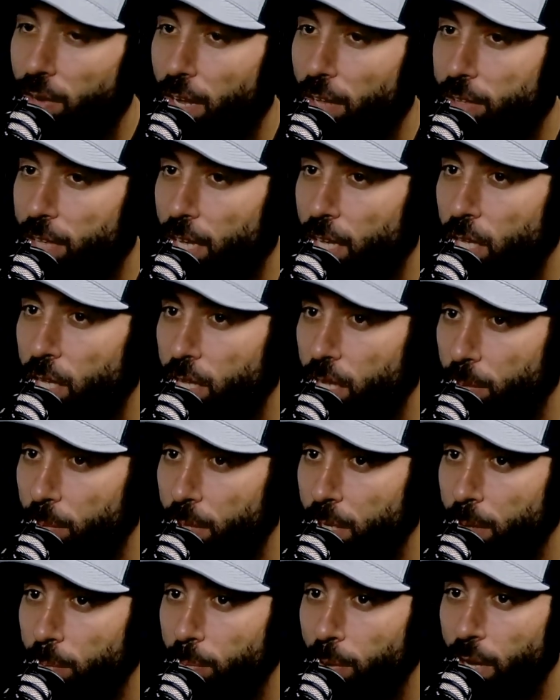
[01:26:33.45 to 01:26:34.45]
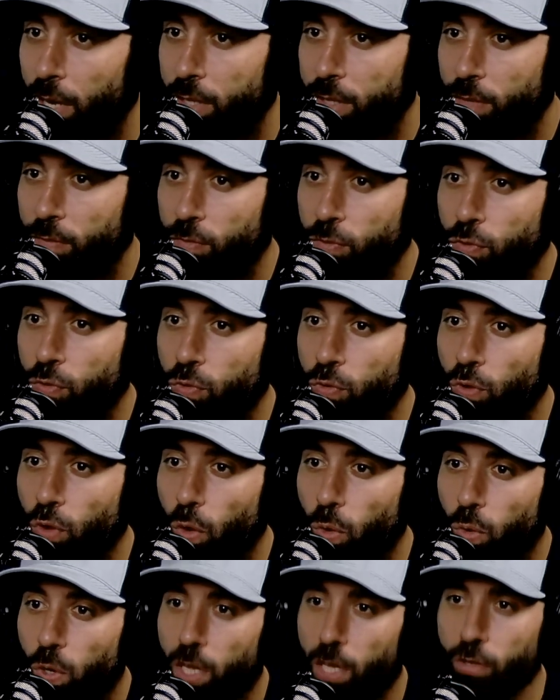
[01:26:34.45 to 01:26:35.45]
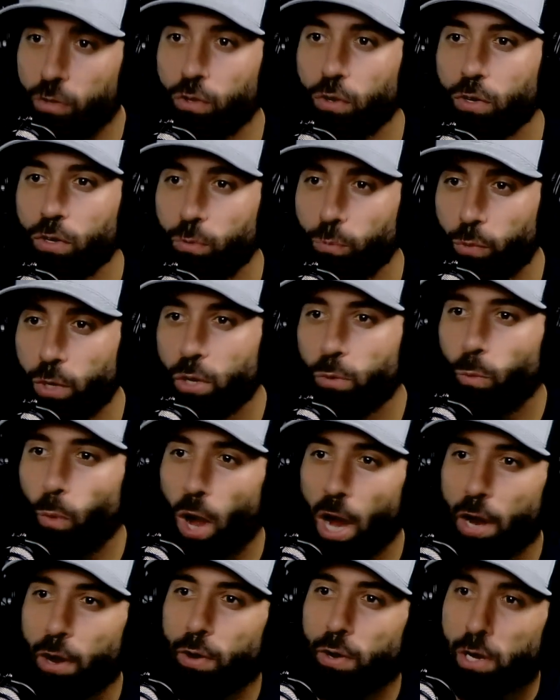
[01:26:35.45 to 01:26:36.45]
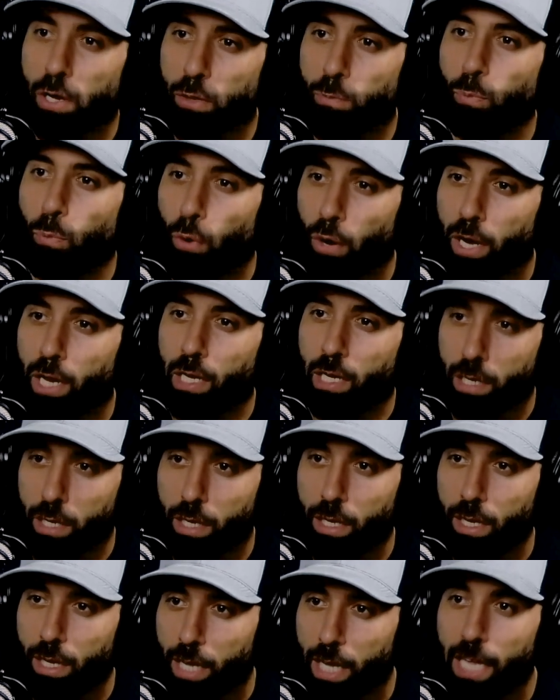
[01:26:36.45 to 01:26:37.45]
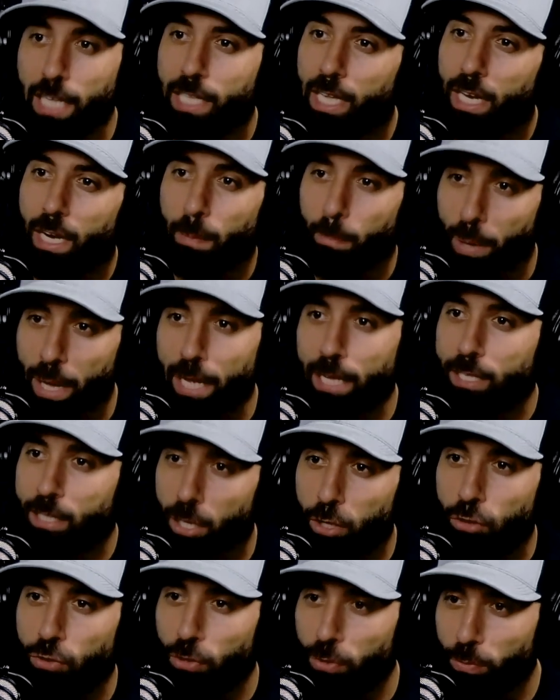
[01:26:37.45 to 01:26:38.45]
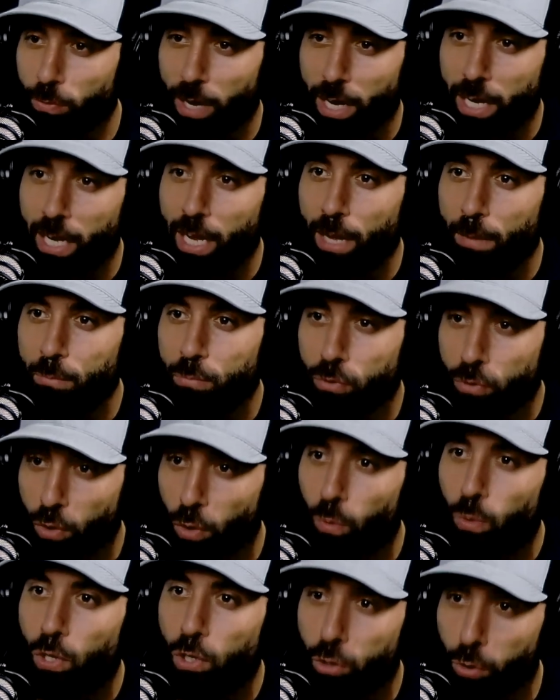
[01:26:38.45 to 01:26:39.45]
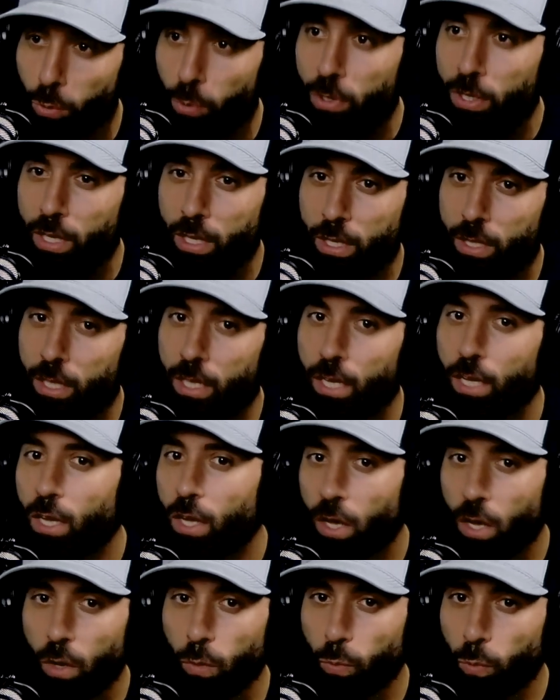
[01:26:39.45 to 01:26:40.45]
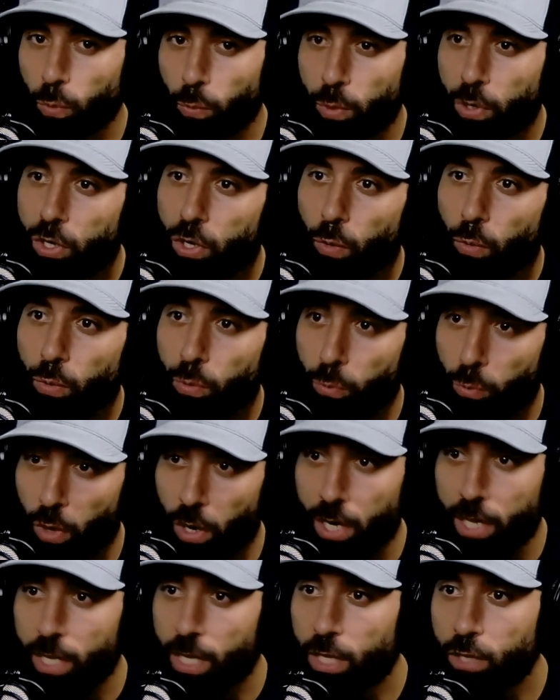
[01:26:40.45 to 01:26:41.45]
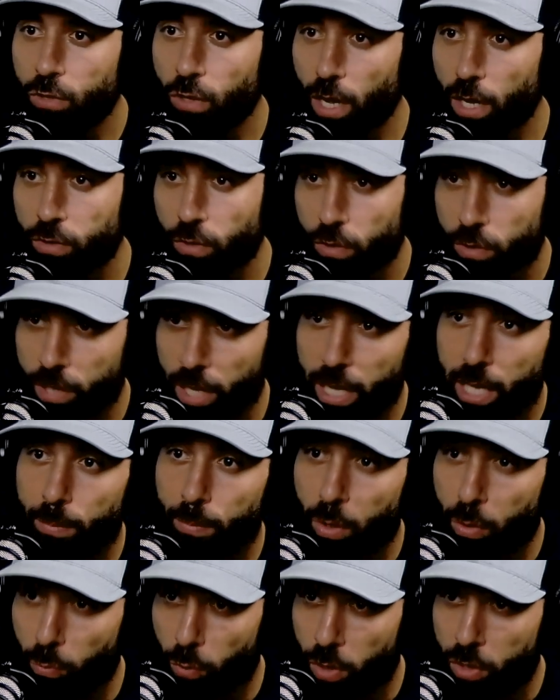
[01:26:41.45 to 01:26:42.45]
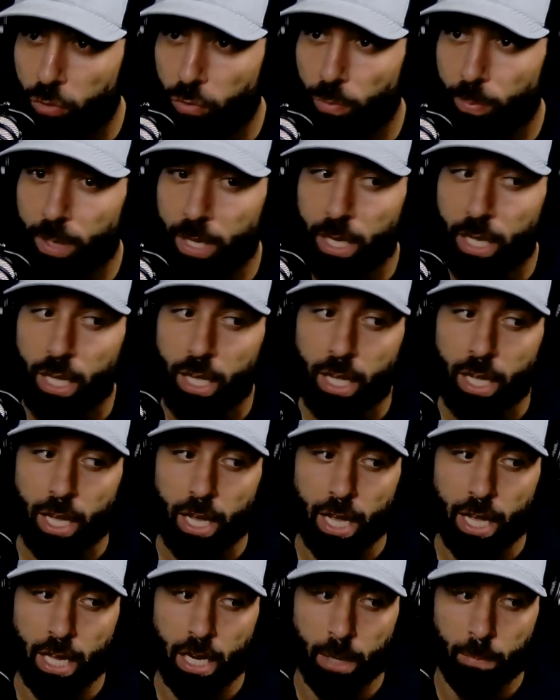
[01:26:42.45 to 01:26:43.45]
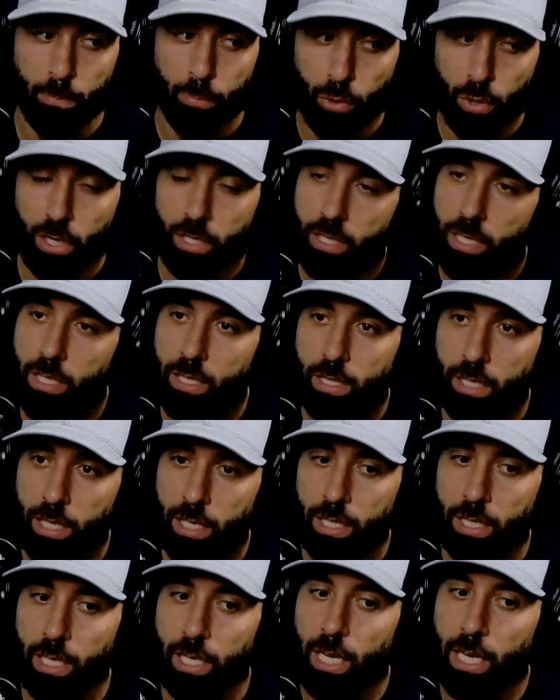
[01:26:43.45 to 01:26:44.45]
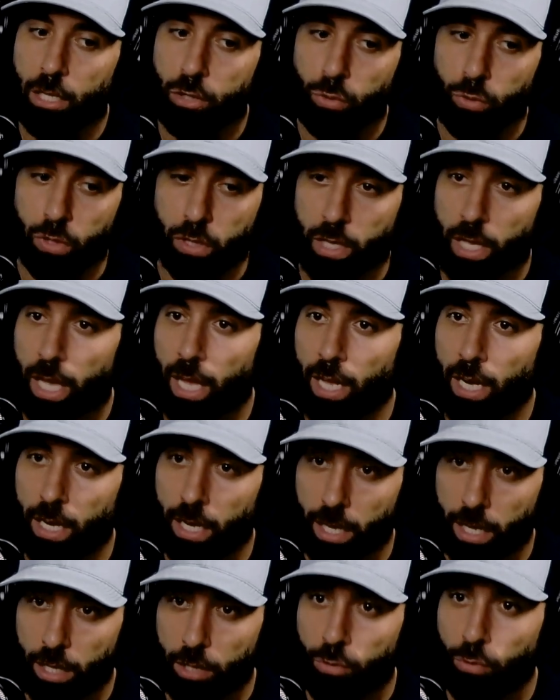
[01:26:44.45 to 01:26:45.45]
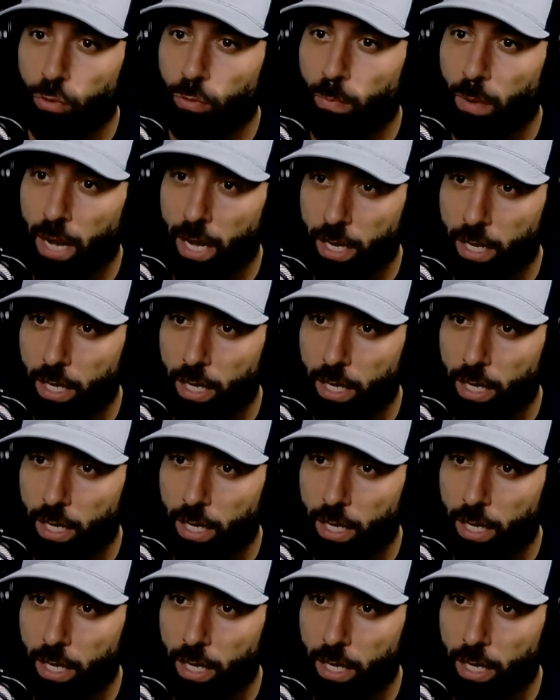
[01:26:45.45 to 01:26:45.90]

that he's going to be competitive, slowly I started rewiring his brain. Mm-hmm. He didn't pay attention, right? I'm slowly doing this. When we're going running, I started taking him on runs with me, and I'm putting these things into his head, into his mind.